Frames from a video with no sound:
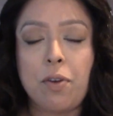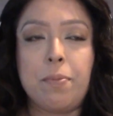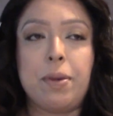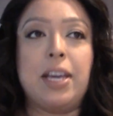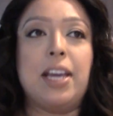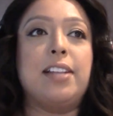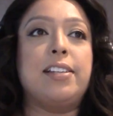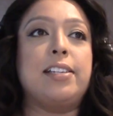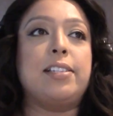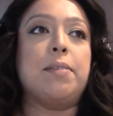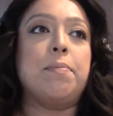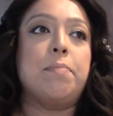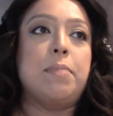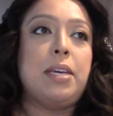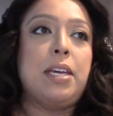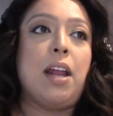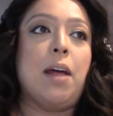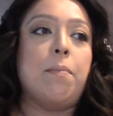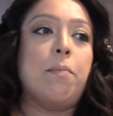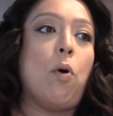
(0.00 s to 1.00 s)
It doesn't mean
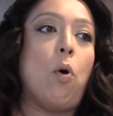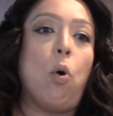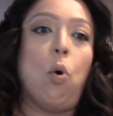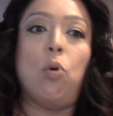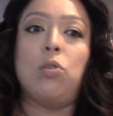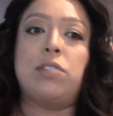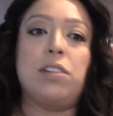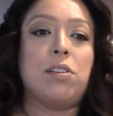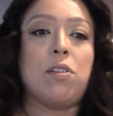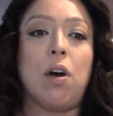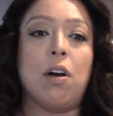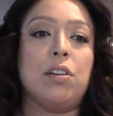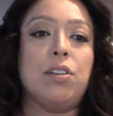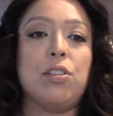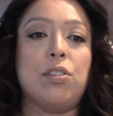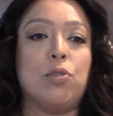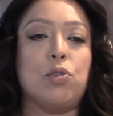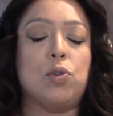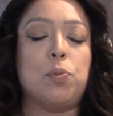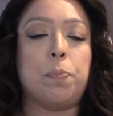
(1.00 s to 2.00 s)
I'm holding on to
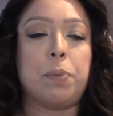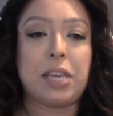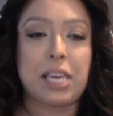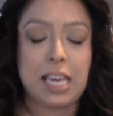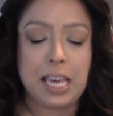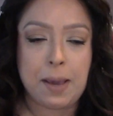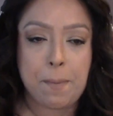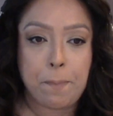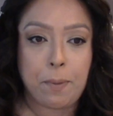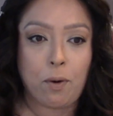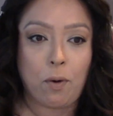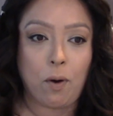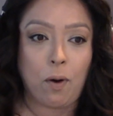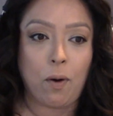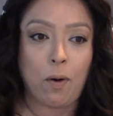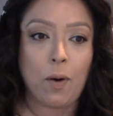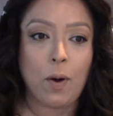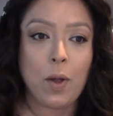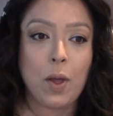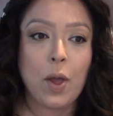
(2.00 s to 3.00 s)
those
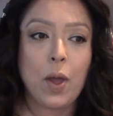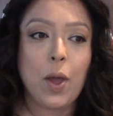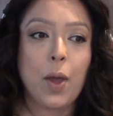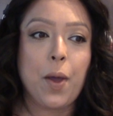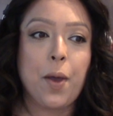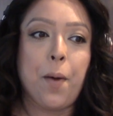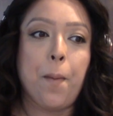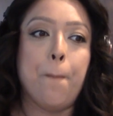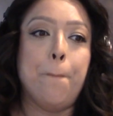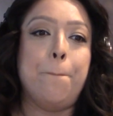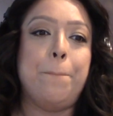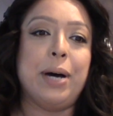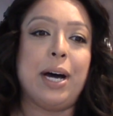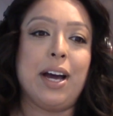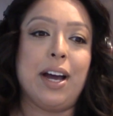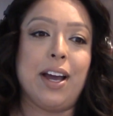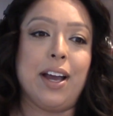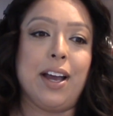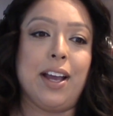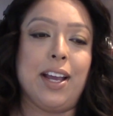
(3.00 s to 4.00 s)
people,
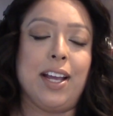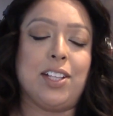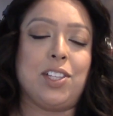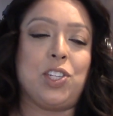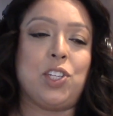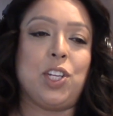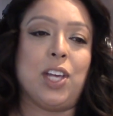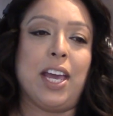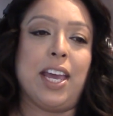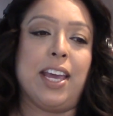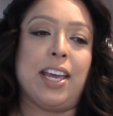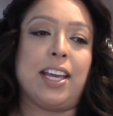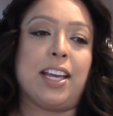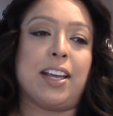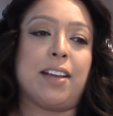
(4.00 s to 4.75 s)
but it's like